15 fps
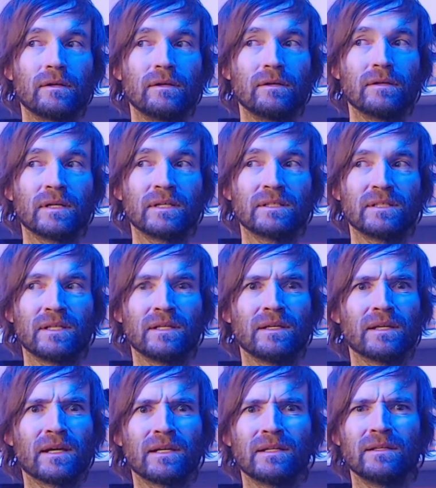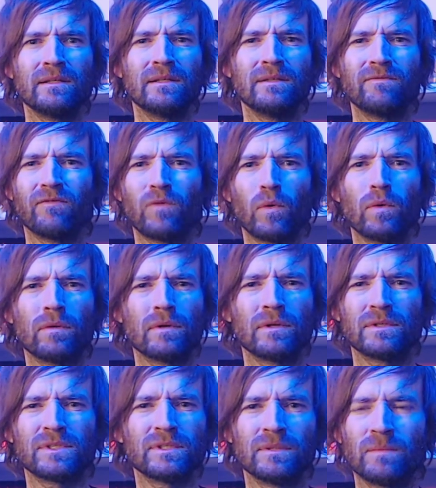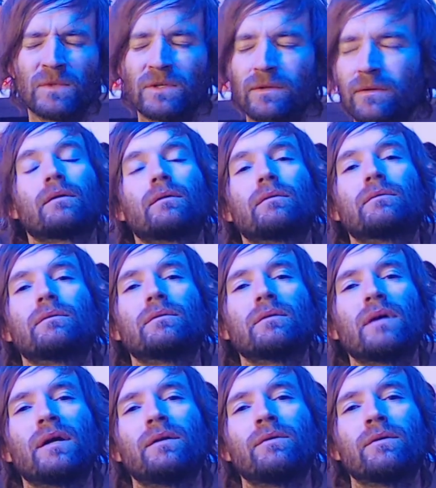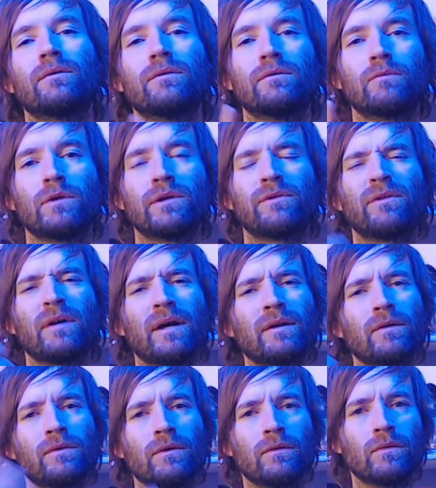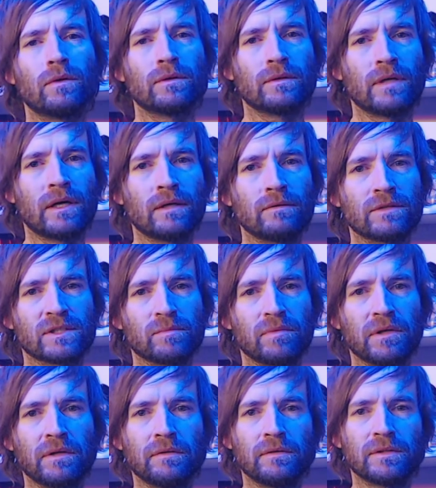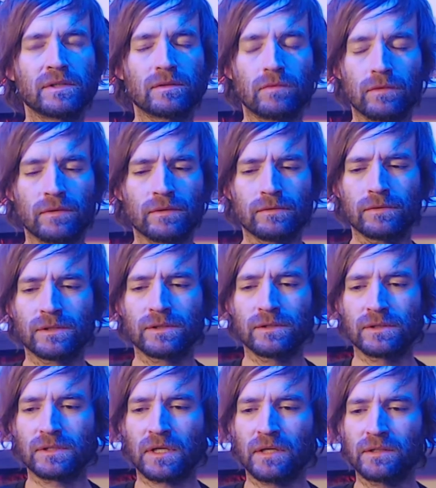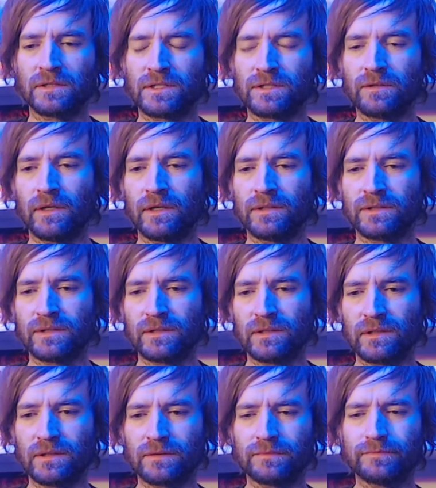1994 or something. Another weird. I don't know how to explain this one. It was just kind of strange. I